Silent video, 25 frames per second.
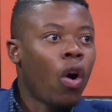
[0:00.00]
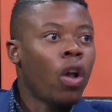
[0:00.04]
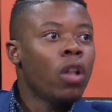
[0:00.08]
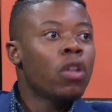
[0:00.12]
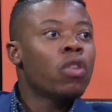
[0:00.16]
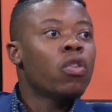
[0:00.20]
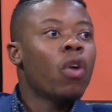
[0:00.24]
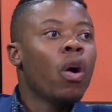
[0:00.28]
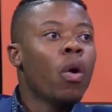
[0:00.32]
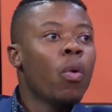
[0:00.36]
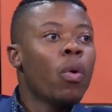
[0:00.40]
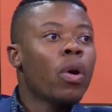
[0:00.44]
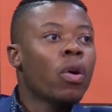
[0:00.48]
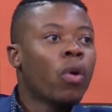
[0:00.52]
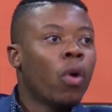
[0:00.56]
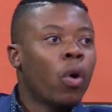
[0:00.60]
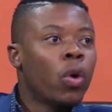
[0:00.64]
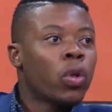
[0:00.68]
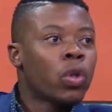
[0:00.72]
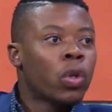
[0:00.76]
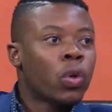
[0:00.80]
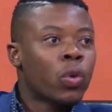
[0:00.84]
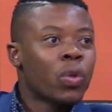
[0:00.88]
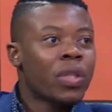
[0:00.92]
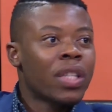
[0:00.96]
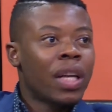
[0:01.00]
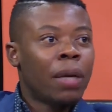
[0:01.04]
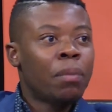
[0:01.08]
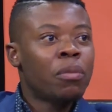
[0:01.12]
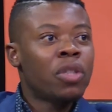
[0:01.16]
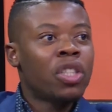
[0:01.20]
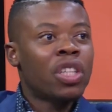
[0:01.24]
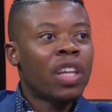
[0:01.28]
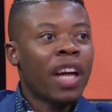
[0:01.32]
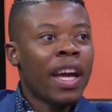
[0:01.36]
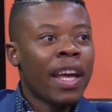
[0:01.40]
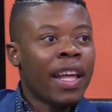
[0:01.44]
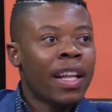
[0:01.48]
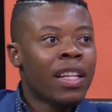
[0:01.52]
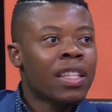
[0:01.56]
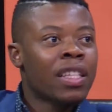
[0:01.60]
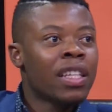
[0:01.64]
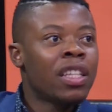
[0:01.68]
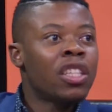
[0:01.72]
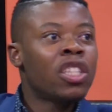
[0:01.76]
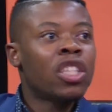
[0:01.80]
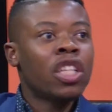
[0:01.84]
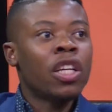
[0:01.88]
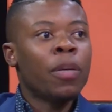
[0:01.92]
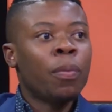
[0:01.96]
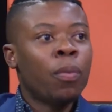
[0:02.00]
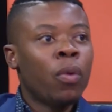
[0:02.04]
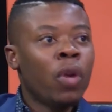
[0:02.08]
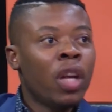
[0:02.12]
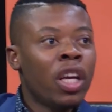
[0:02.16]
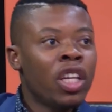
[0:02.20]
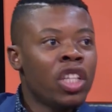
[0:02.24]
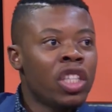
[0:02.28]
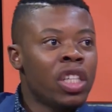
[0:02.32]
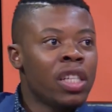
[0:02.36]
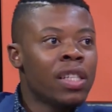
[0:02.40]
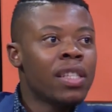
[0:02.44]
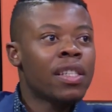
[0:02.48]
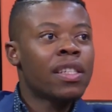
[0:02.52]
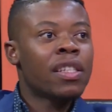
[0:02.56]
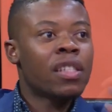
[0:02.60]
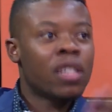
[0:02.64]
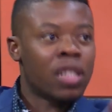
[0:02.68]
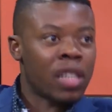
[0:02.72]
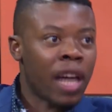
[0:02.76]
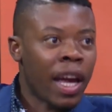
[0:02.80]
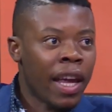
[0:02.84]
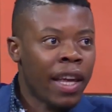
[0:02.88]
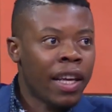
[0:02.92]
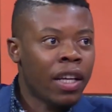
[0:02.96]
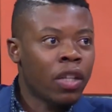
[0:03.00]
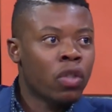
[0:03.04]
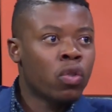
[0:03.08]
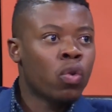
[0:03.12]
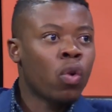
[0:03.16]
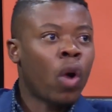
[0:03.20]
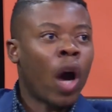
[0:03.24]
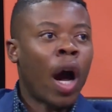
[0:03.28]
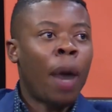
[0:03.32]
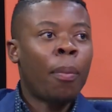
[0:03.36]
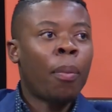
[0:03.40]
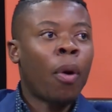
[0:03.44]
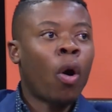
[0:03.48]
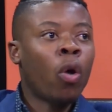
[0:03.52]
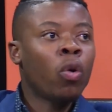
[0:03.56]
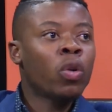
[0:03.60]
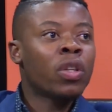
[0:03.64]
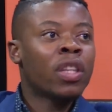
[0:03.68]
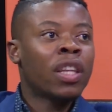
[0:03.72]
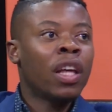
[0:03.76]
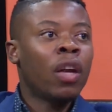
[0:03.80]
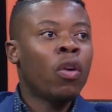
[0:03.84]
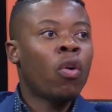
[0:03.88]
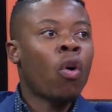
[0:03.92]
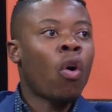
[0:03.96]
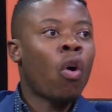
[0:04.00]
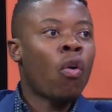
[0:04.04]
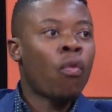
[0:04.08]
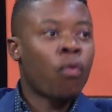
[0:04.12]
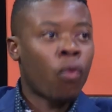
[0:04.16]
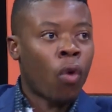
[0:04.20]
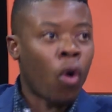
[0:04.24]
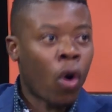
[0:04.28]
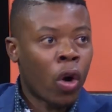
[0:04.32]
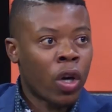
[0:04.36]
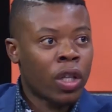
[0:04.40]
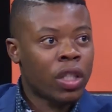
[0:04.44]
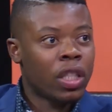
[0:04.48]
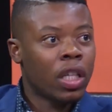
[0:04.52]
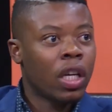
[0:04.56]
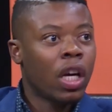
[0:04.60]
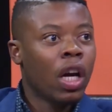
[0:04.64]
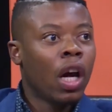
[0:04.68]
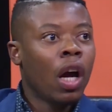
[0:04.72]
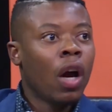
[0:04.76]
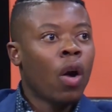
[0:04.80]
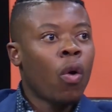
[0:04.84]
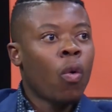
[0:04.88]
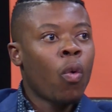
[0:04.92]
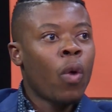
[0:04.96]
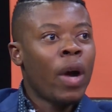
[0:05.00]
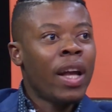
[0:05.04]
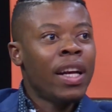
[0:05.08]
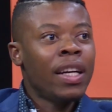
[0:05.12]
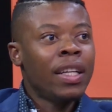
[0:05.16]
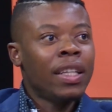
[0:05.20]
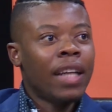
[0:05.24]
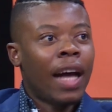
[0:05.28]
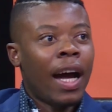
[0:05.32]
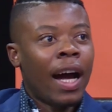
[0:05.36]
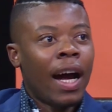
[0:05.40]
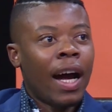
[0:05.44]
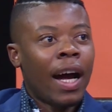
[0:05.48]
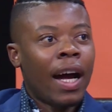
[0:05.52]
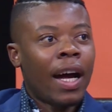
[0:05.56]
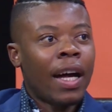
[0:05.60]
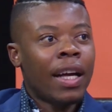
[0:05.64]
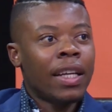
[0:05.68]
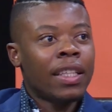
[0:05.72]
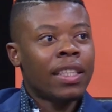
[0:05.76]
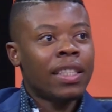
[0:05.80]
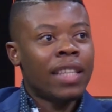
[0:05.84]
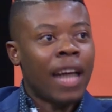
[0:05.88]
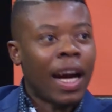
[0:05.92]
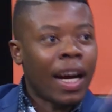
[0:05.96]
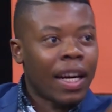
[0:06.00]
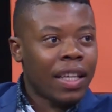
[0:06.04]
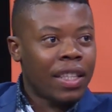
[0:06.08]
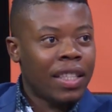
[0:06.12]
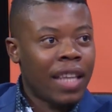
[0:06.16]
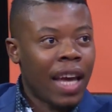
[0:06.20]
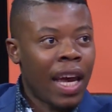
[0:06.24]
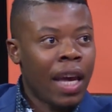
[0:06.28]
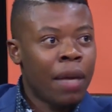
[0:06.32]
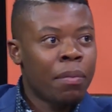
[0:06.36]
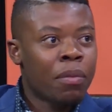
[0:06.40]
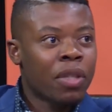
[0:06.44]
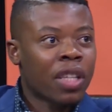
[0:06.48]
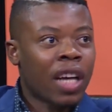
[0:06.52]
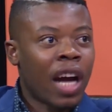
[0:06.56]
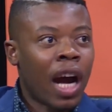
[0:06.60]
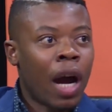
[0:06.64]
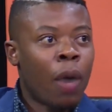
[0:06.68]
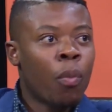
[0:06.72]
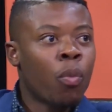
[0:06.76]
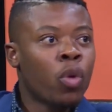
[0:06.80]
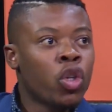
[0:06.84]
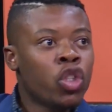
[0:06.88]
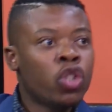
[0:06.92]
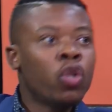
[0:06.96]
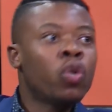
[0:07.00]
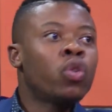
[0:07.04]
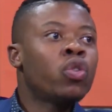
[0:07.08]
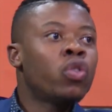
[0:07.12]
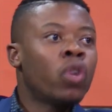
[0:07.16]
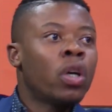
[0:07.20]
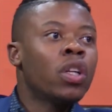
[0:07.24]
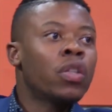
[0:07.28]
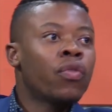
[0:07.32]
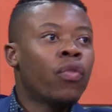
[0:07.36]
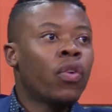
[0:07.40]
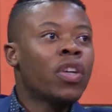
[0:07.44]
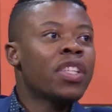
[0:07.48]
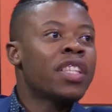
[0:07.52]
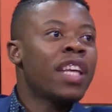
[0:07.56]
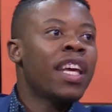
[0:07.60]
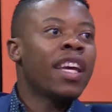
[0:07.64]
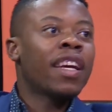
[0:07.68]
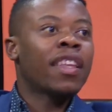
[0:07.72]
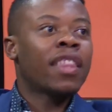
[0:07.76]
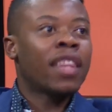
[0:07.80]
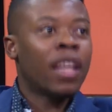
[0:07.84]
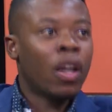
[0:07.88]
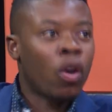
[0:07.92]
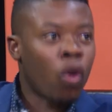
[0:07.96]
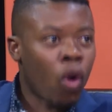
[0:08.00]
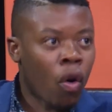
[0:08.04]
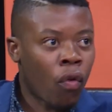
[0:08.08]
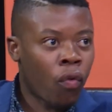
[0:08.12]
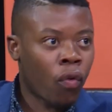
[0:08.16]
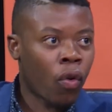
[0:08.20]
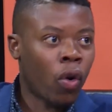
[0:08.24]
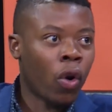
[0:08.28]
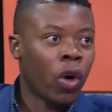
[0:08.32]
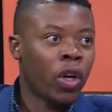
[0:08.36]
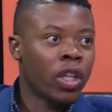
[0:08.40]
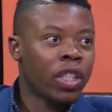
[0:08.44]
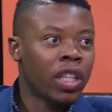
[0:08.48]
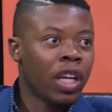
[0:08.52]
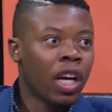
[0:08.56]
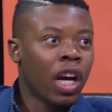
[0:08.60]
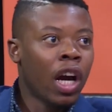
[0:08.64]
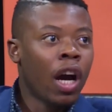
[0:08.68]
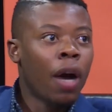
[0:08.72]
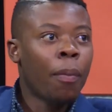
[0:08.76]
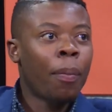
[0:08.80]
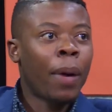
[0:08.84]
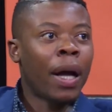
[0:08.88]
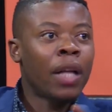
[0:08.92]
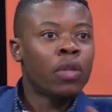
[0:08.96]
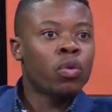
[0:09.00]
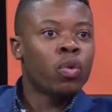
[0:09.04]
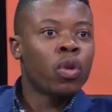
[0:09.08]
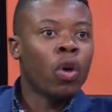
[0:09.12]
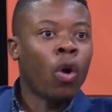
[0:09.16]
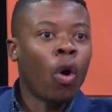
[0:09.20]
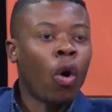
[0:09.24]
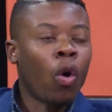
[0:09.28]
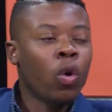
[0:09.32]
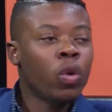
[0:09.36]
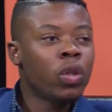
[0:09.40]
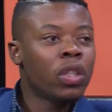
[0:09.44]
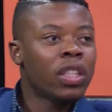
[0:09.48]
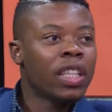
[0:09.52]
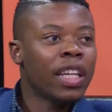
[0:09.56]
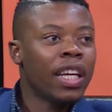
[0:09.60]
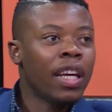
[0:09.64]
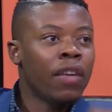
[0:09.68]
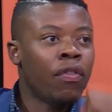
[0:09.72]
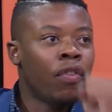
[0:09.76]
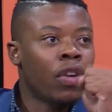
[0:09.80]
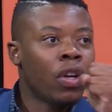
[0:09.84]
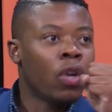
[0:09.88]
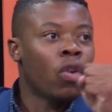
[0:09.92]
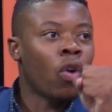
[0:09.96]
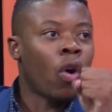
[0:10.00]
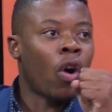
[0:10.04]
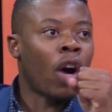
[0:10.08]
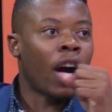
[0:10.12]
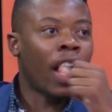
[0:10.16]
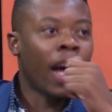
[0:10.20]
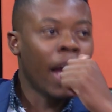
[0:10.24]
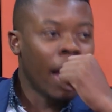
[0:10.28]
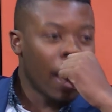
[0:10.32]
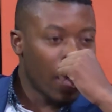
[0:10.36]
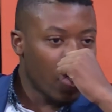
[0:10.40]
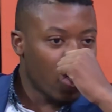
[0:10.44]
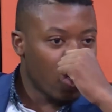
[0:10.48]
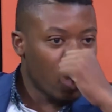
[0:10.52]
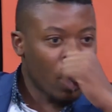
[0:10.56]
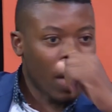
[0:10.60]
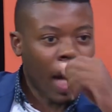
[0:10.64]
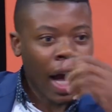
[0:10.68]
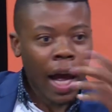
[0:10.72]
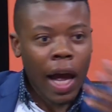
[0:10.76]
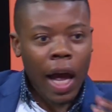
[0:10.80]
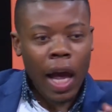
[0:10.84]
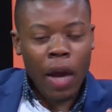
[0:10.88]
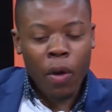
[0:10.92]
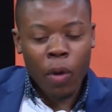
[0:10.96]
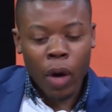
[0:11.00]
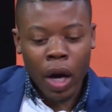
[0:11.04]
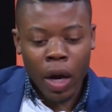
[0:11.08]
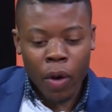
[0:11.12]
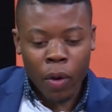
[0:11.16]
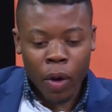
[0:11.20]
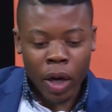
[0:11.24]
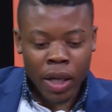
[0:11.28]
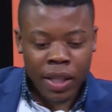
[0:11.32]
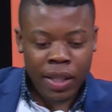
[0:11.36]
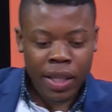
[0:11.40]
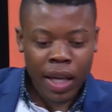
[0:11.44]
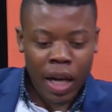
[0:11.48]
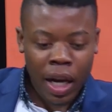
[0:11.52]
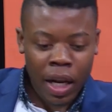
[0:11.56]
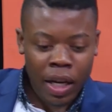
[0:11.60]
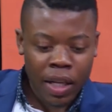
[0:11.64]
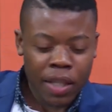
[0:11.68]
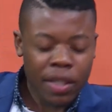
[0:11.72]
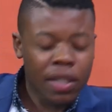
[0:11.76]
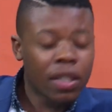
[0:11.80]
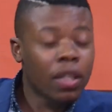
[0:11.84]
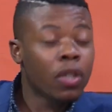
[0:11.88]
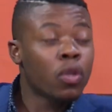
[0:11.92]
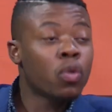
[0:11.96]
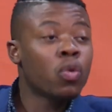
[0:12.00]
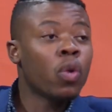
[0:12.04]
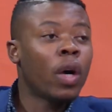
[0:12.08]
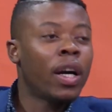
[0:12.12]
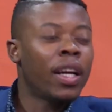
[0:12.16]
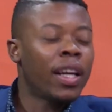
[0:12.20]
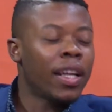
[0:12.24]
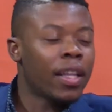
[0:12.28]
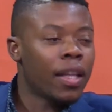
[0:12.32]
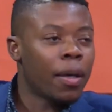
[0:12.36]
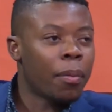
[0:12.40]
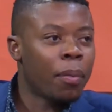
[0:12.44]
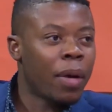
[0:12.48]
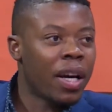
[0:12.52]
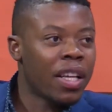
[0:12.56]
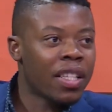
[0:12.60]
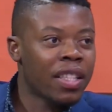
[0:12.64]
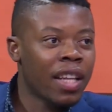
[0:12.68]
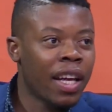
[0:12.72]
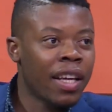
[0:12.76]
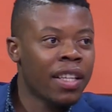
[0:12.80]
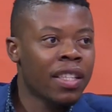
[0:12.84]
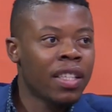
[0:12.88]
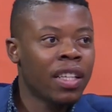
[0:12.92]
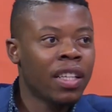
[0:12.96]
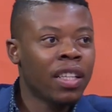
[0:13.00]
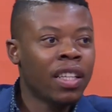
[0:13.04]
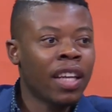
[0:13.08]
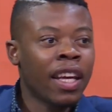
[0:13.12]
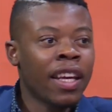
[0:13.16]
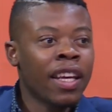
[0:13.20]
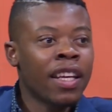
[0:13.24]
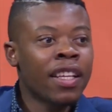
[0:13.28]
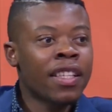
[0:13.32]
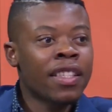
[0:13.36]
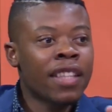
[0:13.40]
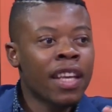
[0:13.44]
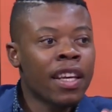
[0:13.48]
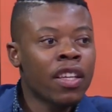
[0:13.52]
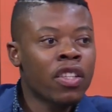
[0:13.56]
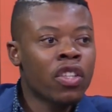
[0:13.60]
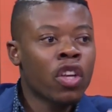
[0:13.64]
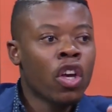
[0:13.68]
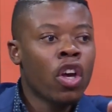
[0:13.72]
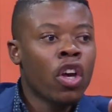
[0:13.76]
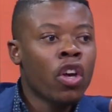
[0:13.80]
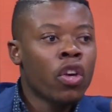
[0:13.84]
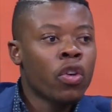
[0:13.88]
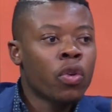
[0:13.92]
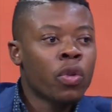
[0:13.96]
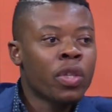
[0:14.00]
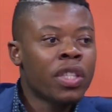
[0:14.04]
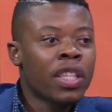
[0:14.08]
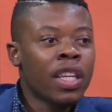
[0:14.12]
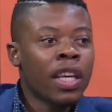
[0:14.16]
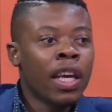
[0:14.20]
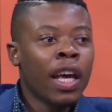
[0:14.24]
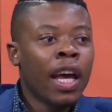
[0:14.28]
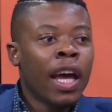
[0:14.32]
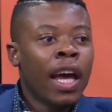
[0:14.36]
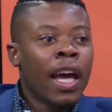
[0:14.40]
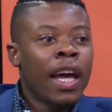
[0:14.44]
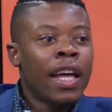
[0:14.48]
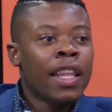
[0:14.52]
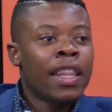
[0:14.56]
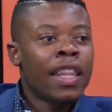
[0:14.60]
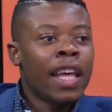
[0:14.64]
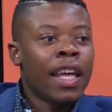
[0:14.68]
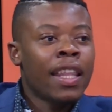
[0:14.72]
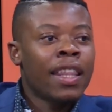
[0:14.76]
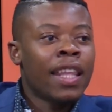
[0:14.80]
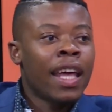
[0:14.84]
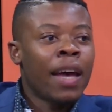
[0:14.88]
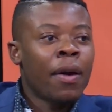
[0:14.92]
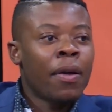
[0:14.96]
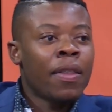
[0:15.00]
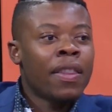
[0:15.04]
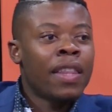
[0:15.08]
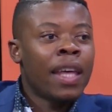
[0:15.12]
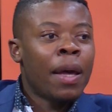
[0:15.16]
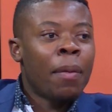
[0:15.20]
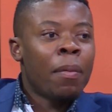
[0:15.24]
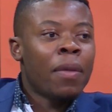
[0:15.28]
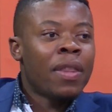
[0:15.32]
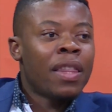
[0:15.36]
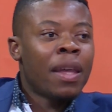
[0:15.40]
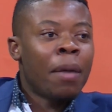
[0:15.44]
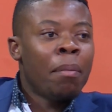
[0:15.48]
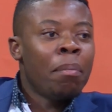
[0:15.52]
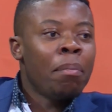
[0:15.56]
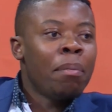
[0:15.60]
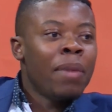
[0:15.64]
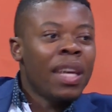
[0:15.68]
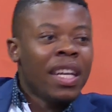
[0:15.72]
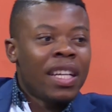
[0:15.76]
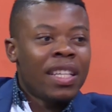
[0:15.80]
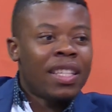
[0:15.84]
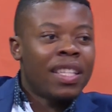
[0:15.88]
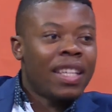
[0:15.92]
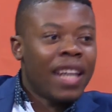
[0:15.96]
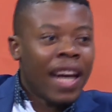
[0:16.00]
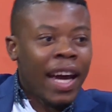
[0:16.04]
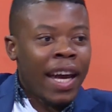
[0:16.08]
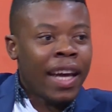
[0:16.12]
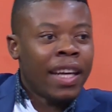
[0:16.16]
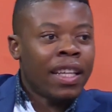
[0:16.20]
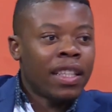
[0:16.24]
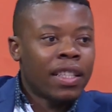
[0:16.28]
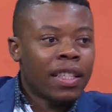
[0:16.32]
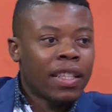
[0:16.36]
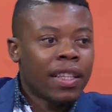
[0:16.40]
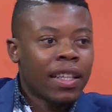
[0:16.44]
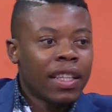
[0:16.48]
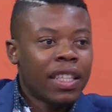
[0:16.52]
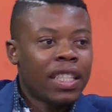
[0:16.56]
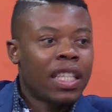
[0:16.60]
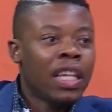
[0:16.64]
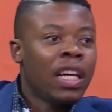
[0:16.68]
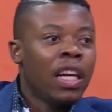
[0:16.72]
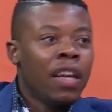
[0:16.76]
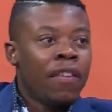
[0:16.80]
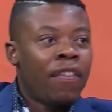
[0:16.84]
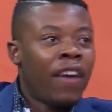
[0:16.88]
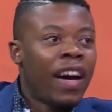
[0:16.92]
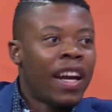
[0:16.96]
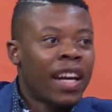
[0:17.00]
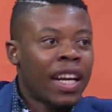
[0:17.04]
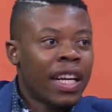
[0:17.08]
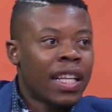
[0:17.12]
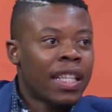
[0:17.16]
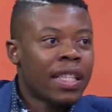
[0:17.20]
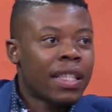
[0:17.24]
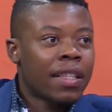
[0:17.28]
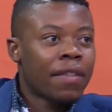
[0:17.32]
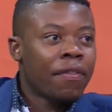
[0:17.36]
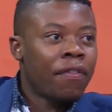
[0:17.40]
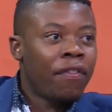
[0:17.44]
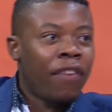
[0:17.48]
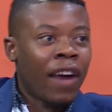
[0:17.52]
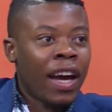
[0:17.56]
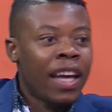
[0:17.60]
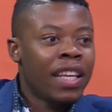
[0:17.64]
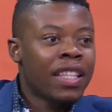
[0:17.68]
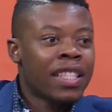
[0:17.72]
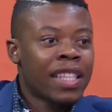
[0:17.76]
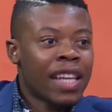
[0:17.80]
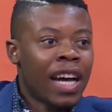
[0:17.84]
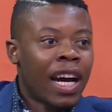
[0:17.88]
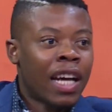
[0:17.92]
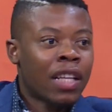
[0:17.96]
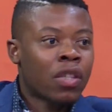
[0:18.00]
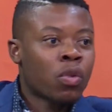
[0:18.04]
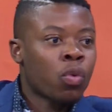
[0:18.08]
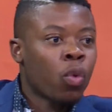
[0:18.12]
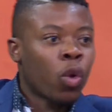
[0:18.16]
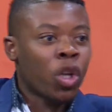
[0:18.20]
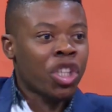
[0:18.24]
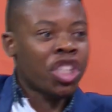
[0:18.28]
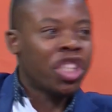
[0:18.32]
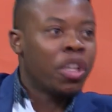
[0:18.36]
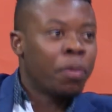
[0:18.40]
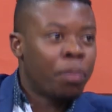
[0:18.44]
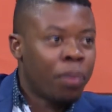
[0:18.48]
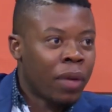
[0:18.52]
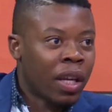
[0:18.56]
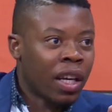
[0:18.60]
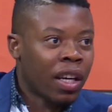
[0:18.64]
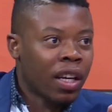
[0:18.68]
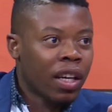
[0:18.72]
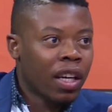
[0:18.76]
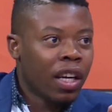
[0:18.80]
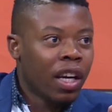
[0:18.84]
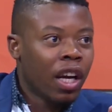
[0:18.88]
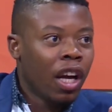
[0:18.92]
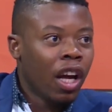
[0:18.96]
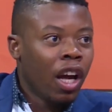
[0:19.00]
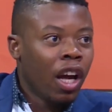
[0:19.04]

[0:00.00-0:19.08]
although we go through some trials and tribulations trying to uphold the law of God, when dark times come, we should not forsake the law of God, but we hold even long. I was listening to another pastor yesterday. He says, you see, the midnight deliverance finds us worshipping.